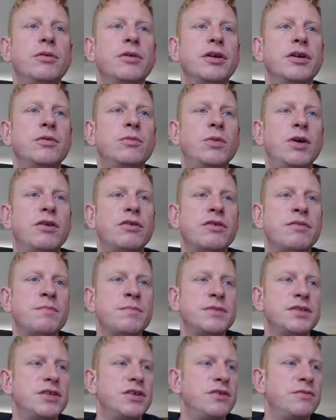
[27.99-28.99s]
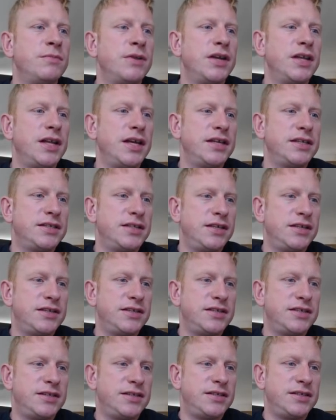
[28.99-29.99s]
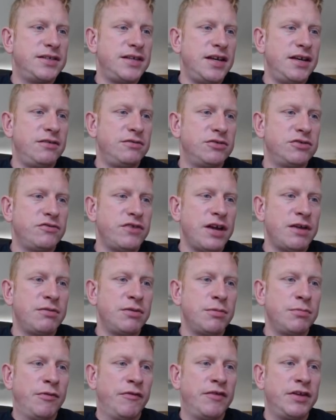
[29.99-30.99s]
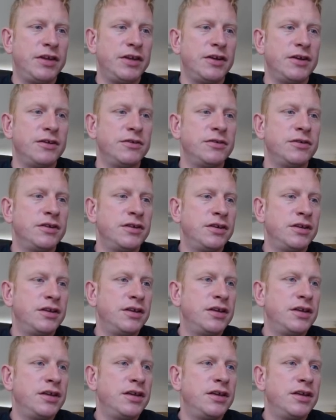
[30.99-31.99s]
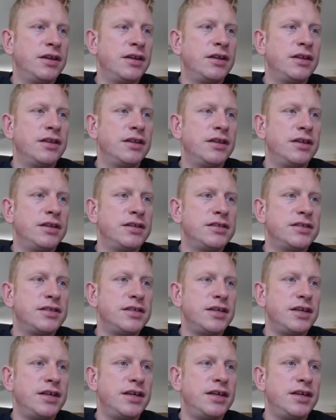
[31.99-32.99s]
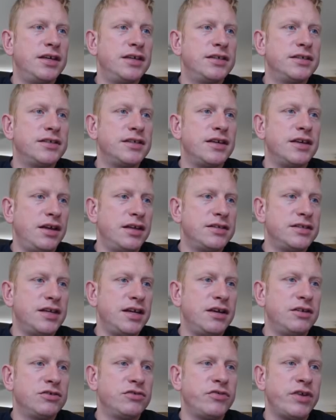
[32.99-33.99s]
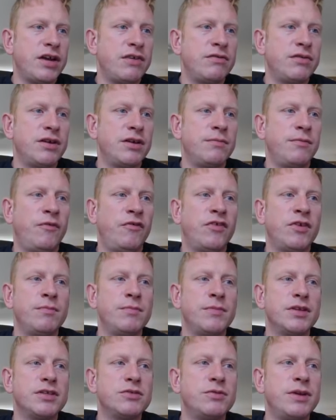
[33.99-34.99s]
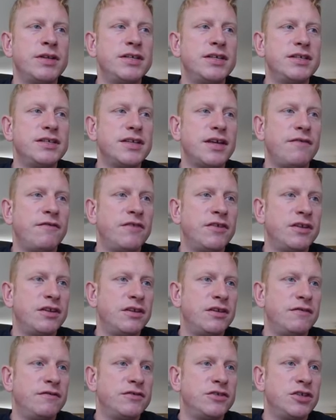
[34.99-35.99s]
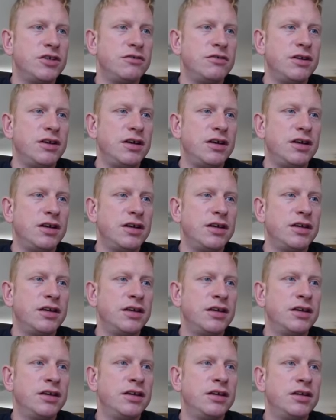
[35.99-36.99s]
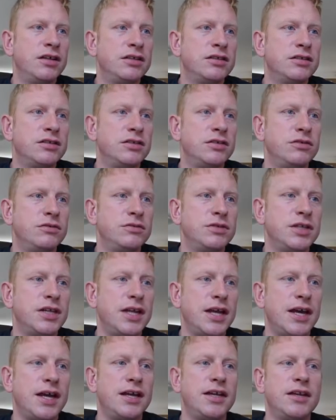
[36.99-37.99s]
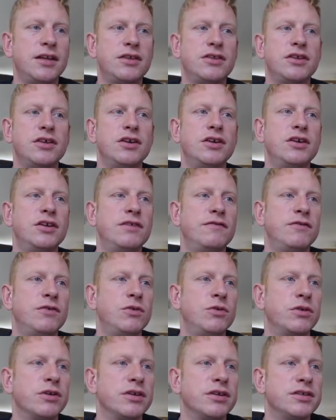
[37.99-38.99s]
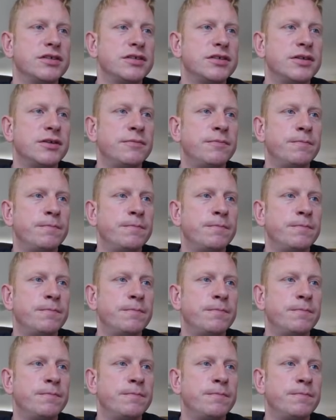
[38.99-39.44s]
and welcome to my latest sales roundup video. This is a sales roundup from the 27th of July to today, the 3rd of August.